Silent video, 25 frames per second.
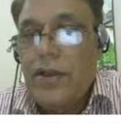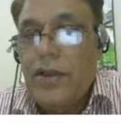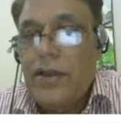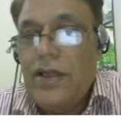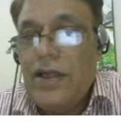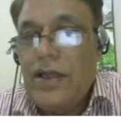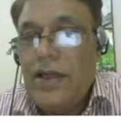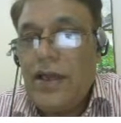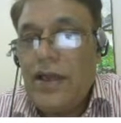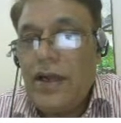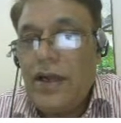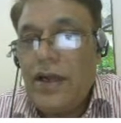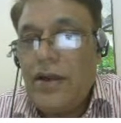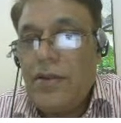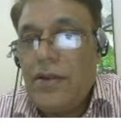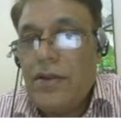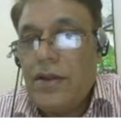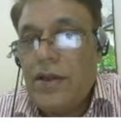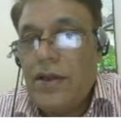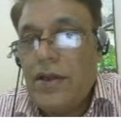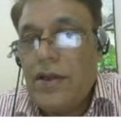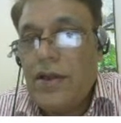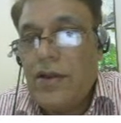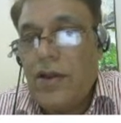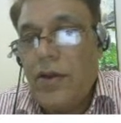There are
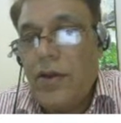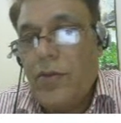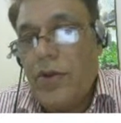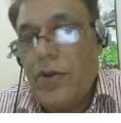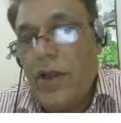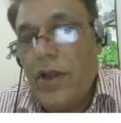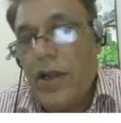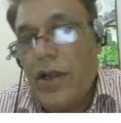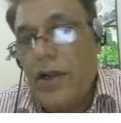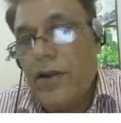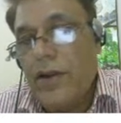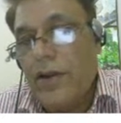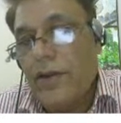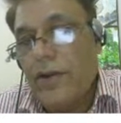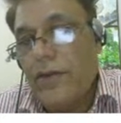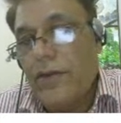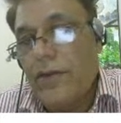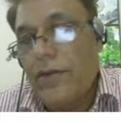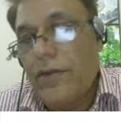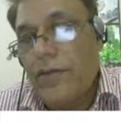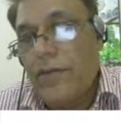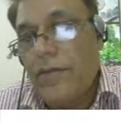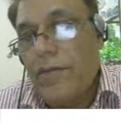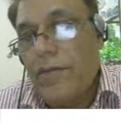certain commonalities.